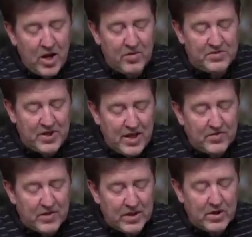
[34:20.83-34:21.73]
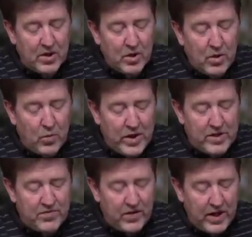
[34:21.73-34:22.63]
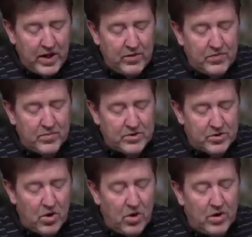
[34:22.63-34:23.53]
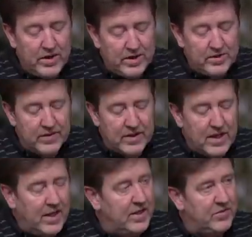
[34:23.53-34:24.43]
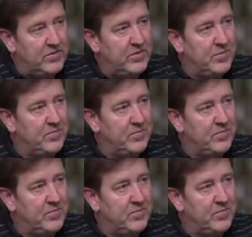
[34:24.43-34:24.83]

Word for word: of David when he fled from Saul into the cave.